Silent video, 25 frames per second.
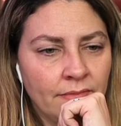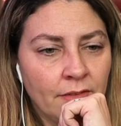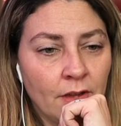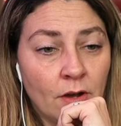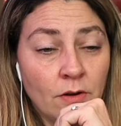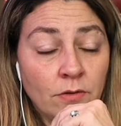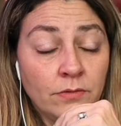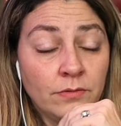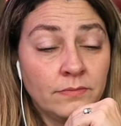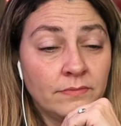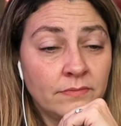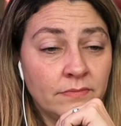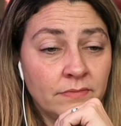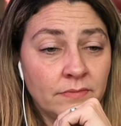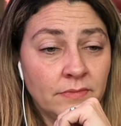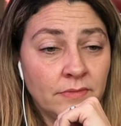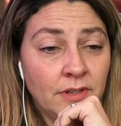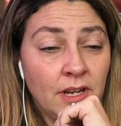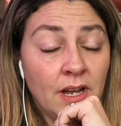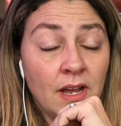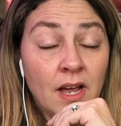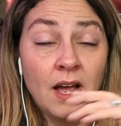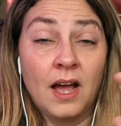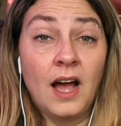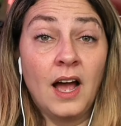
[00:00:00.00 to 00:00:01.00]
Oh.
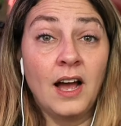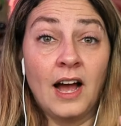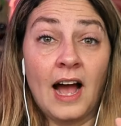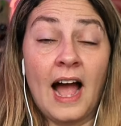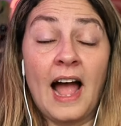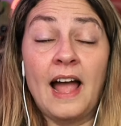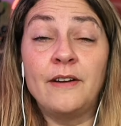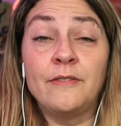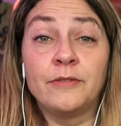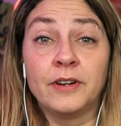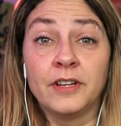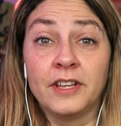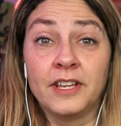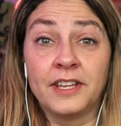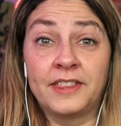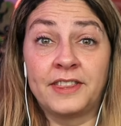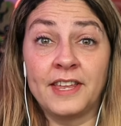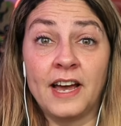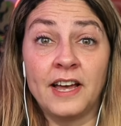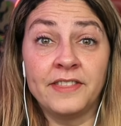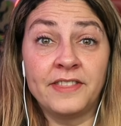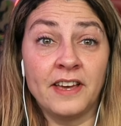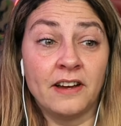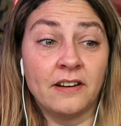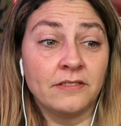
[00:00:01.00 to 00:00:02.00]
I really
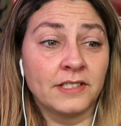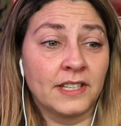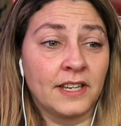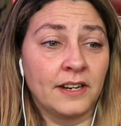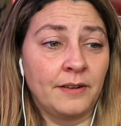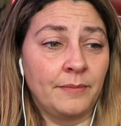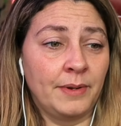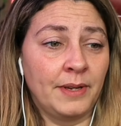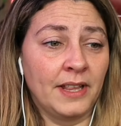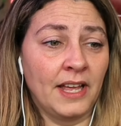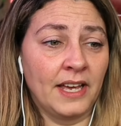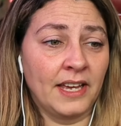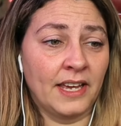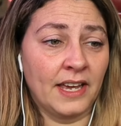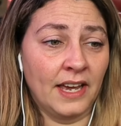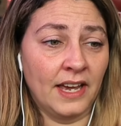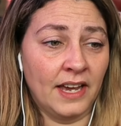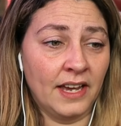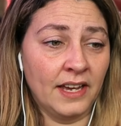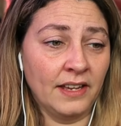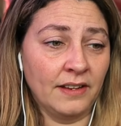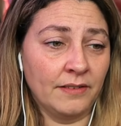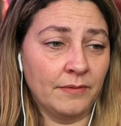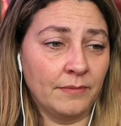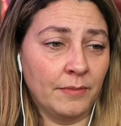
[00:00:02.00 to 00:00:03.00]
thought that was going to be, like,
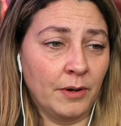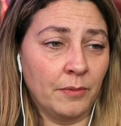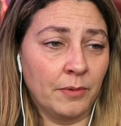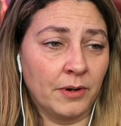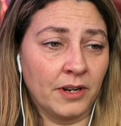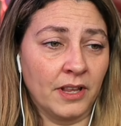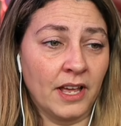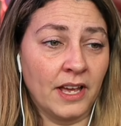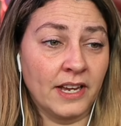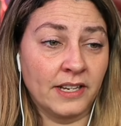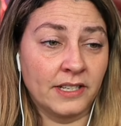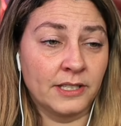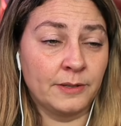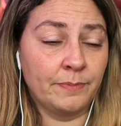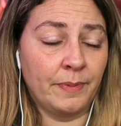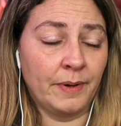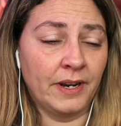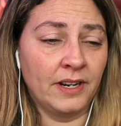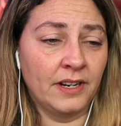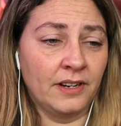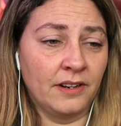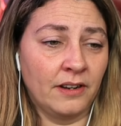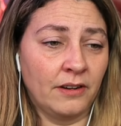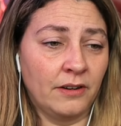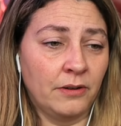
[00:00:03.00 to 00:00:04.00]
it, but we're, like,
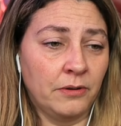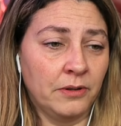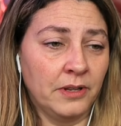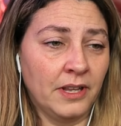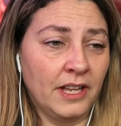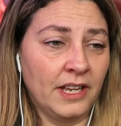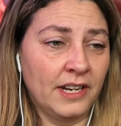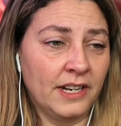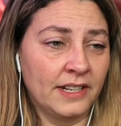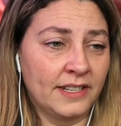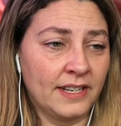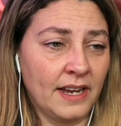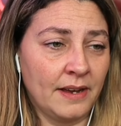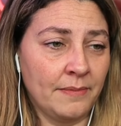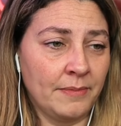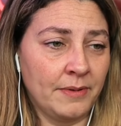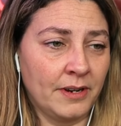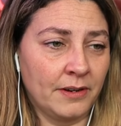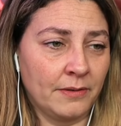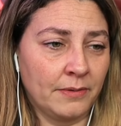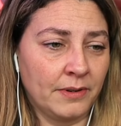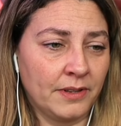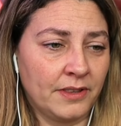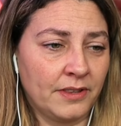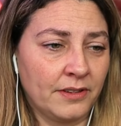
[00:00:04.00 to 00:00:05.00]
spending a whole lot of time
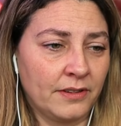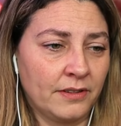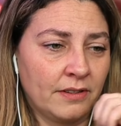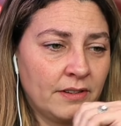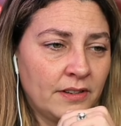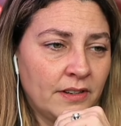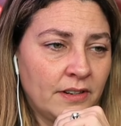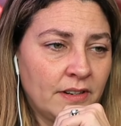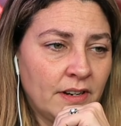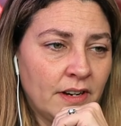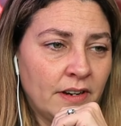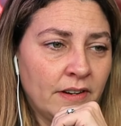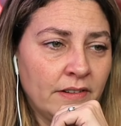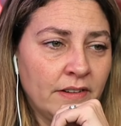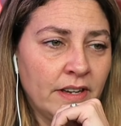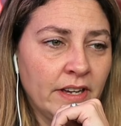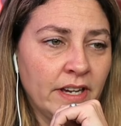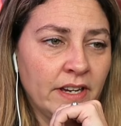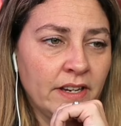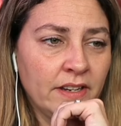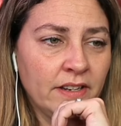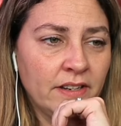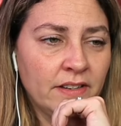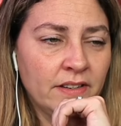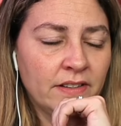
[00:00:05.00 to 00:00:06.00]
here with her.
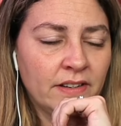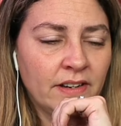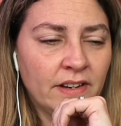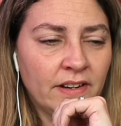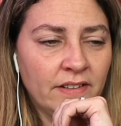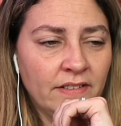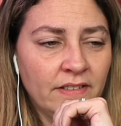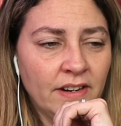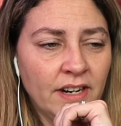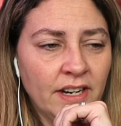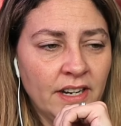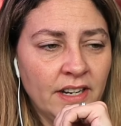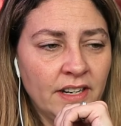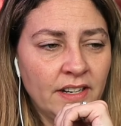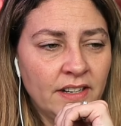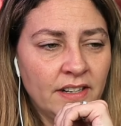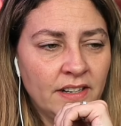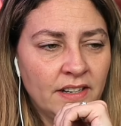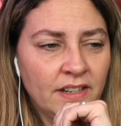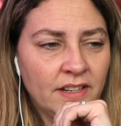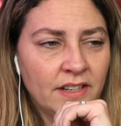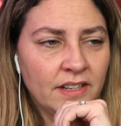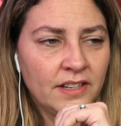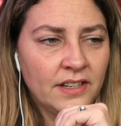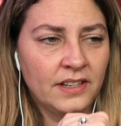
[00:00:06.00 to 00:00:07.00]
Okay. All right.
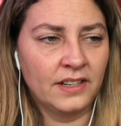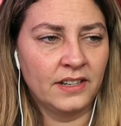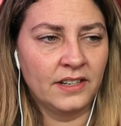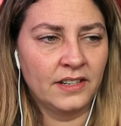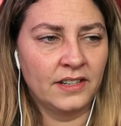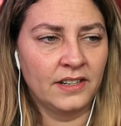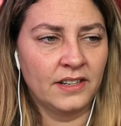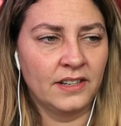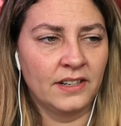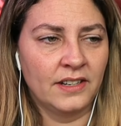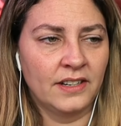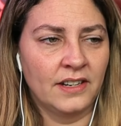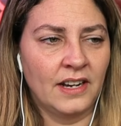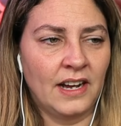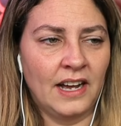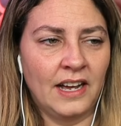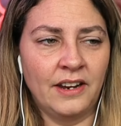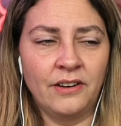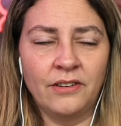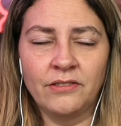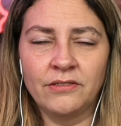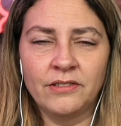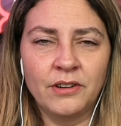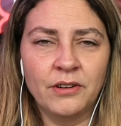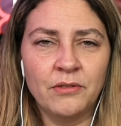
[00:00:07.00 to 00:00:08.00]
I
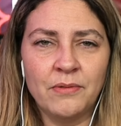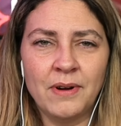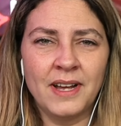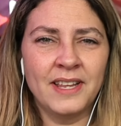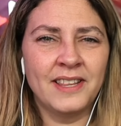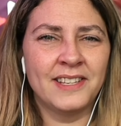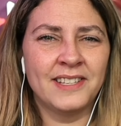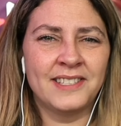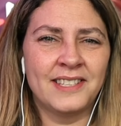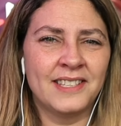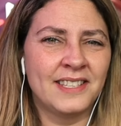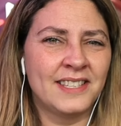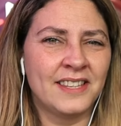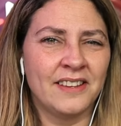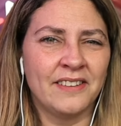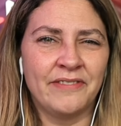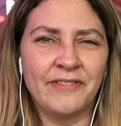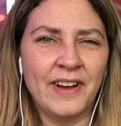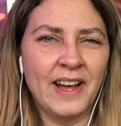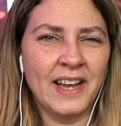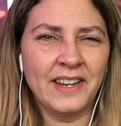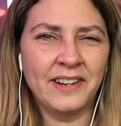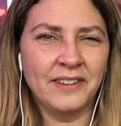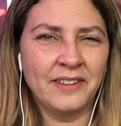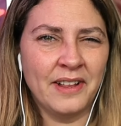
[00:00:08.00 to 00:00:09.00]
don't know why this is the
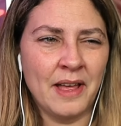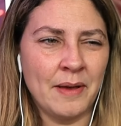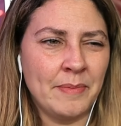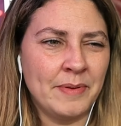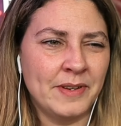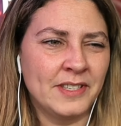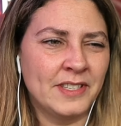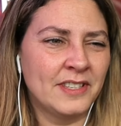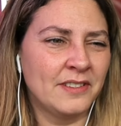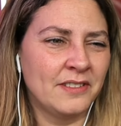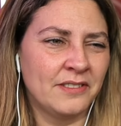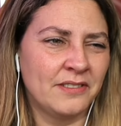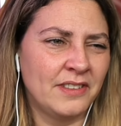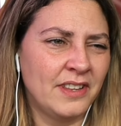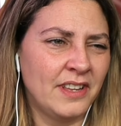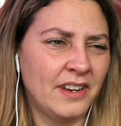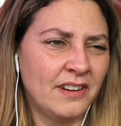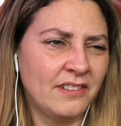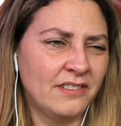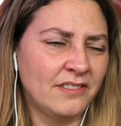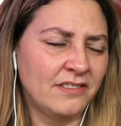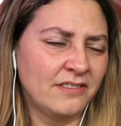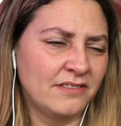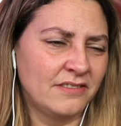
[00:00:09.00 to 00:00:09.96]
final episode, though.